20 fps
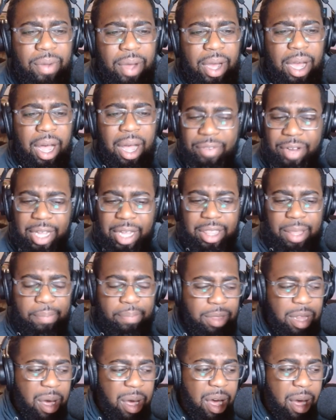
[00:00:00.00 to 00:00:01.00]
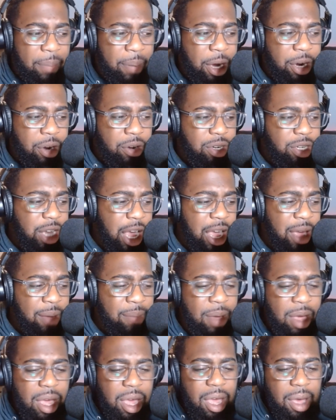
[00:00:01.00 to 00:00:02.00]
I forget the punter's name,
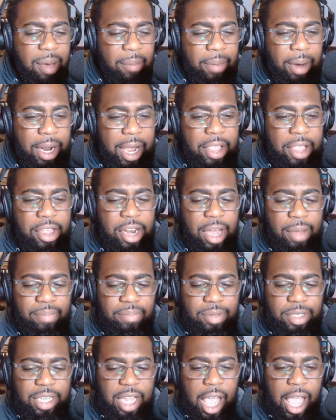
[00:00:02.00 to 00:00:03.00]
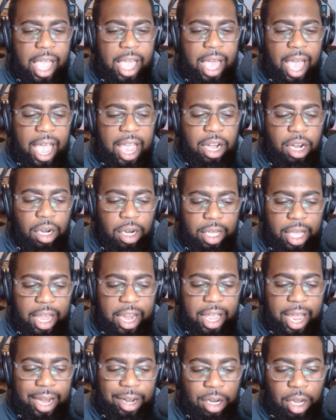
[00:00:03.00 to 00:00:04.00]
but ended up
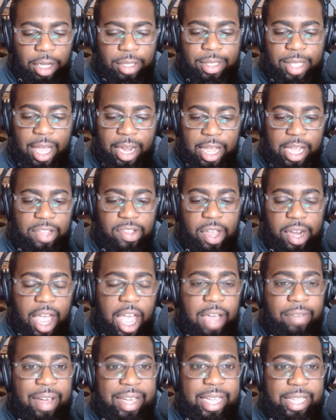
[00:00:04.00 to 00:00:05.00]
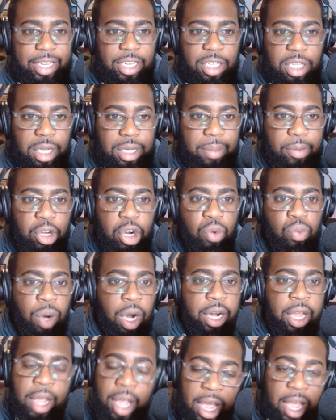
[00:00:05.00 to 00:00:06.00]
getting a look that he said, hey, if I get this look, I'm going to
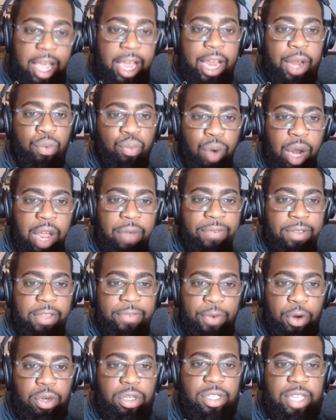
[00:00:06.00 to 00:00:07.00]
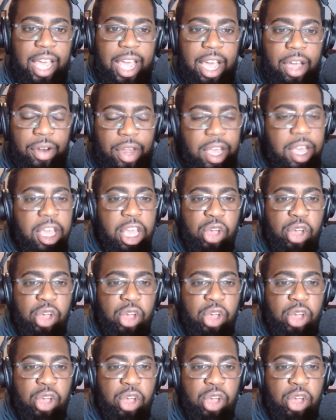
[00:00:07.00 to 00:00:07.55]
run it. He ran for the first down.